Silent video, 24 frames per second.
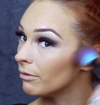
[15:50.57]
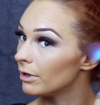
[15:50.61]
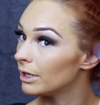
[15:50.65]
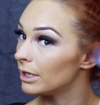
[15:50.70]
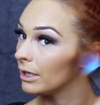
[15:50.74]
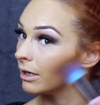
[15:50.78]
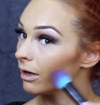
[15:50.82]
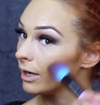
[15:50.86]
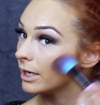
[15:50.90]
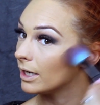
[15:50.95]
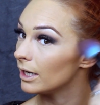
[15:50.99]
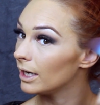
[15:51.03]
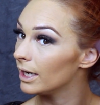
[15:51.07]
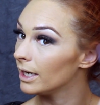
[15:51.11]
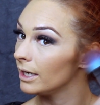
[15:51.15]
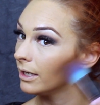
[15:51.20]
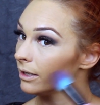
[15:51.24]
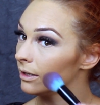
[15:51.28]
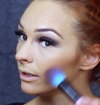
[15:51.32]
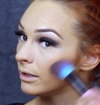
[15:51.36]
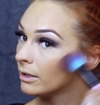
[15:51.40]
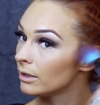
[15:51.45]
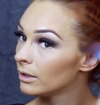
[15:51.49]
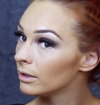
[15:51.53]
really lightly.
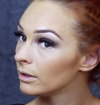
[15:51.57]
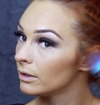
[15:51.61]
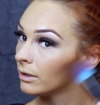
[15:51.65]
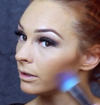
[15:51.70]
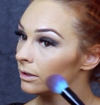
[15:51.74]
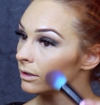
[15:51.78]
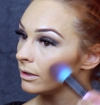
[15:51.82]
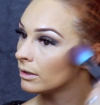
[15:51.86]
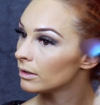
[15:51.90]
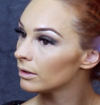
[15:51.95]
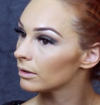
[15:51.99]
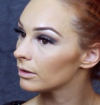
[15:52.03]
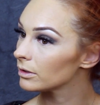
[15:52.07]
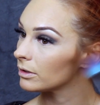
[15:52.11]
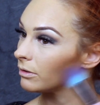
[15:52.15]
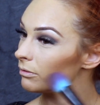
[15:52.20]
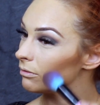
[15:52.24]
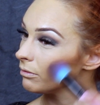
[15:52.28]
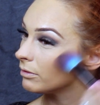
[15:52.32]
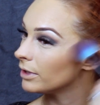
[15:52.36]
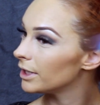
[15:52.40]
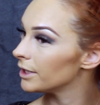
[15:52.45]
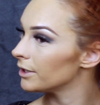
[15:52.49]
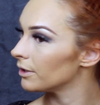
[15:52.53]
I
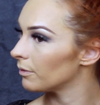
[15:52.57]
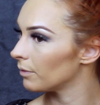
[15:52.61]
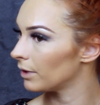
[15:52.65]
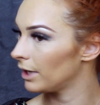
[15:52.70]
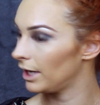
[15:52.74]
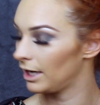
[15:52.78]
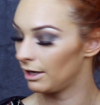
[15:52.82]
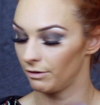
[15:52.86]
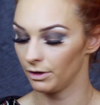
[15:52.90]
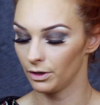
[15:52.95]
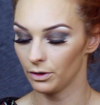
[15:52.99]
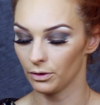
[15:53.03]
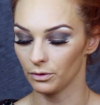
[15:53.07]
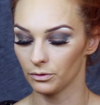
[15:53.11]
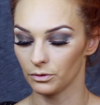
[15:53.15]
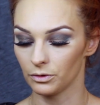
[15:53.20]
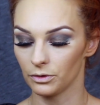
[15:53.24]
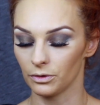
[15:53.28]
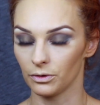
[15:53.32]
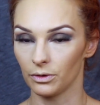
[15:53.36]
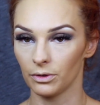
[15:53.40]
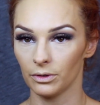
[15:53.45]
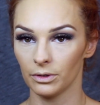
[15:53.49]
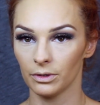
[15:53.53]
really don't want a heavy
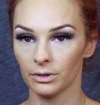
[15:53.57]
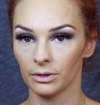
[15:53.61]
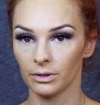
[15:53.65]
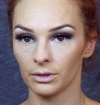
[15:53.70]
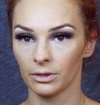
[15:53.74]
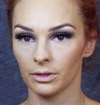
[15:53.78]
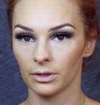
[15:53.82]
contour.